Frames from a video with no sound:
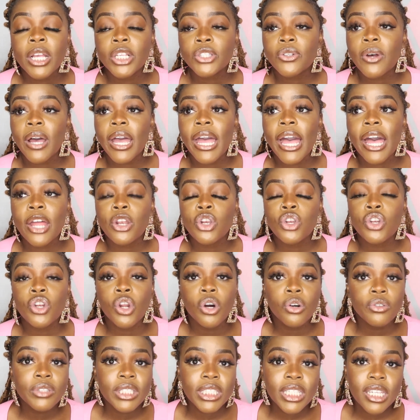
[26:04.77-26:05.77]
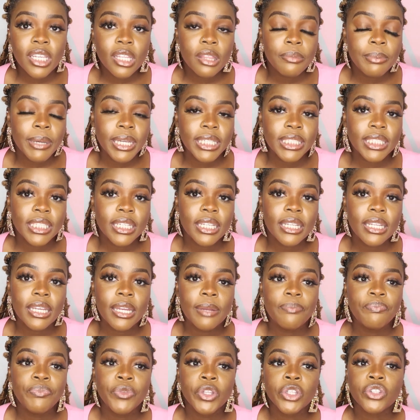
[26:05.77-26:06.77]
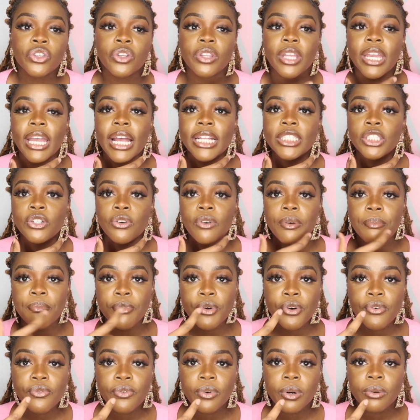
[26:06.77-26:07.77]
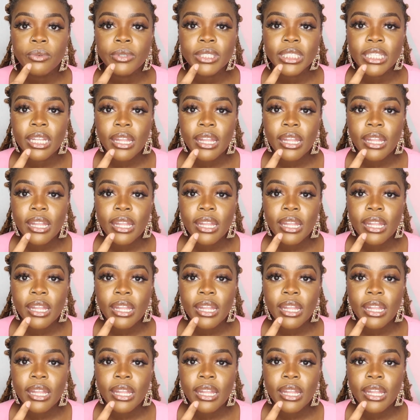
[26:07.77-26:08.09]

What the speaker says: So I had no teeth basically. So they had to remove what was